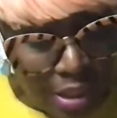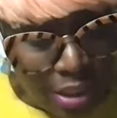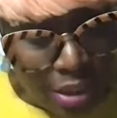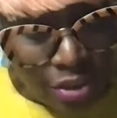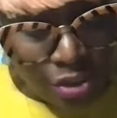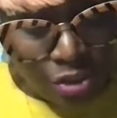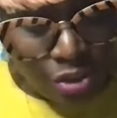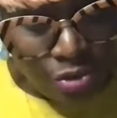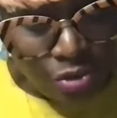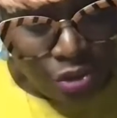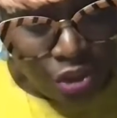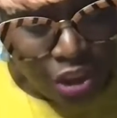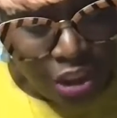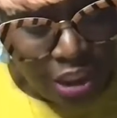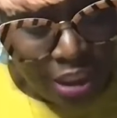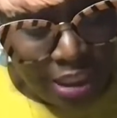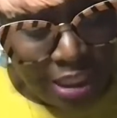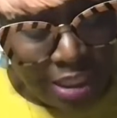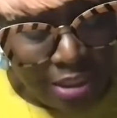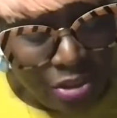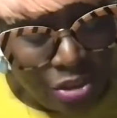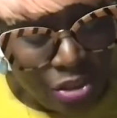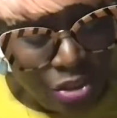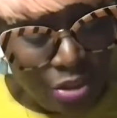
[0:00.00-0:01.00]
sorry.
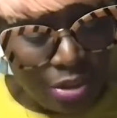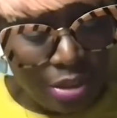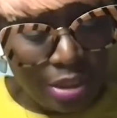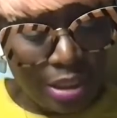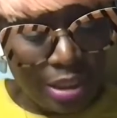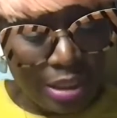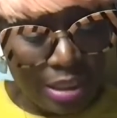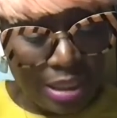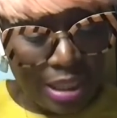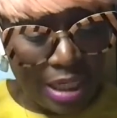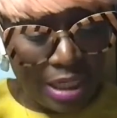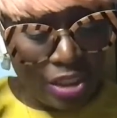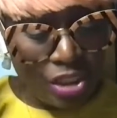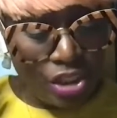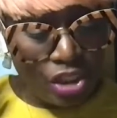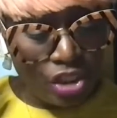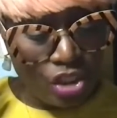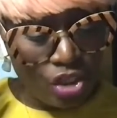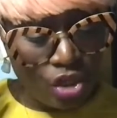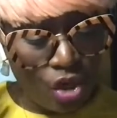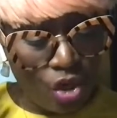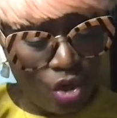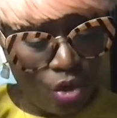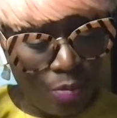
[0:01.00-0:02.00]
So she announced her
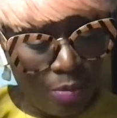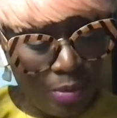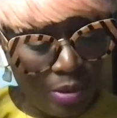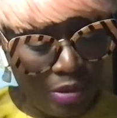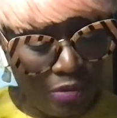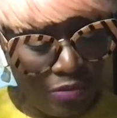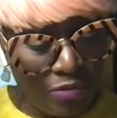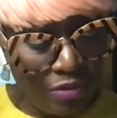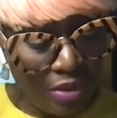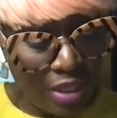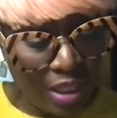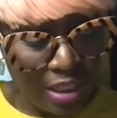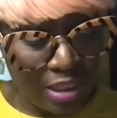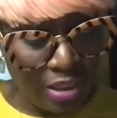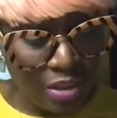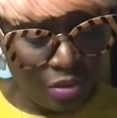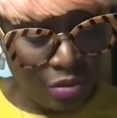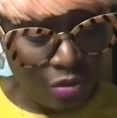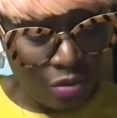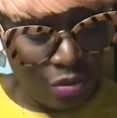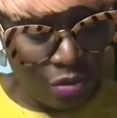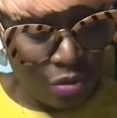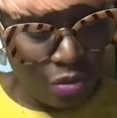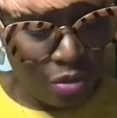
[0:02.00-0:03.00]
intention to open a
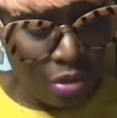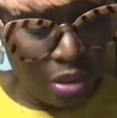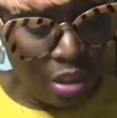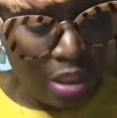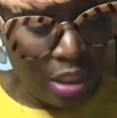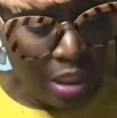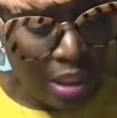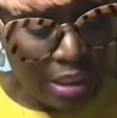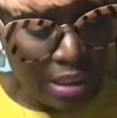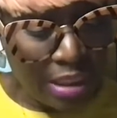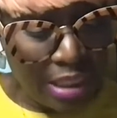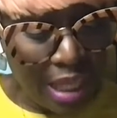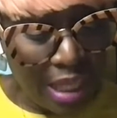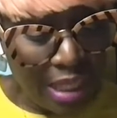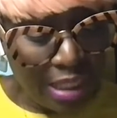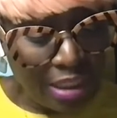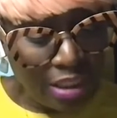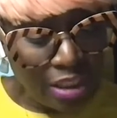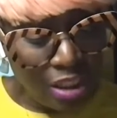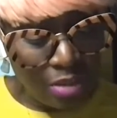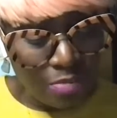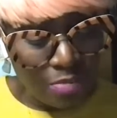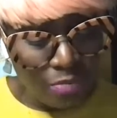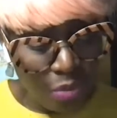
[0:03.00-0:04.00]
flight school. A
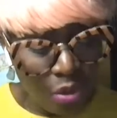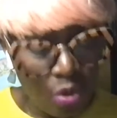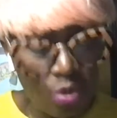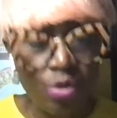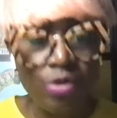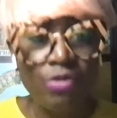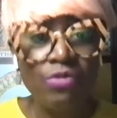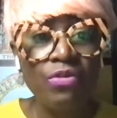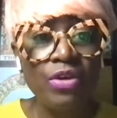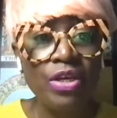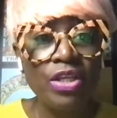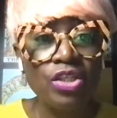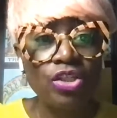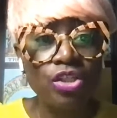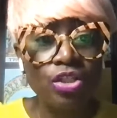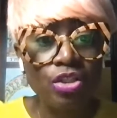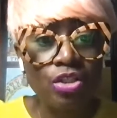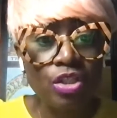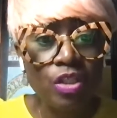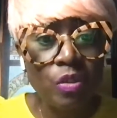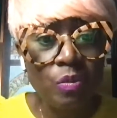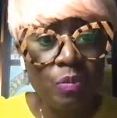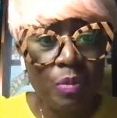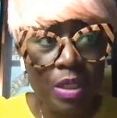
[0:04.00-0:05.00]
talented
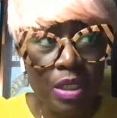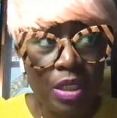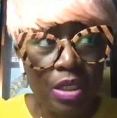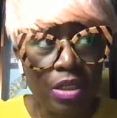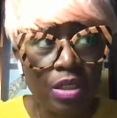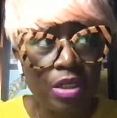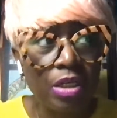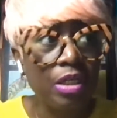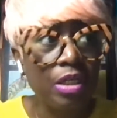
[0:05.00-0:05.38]
motivational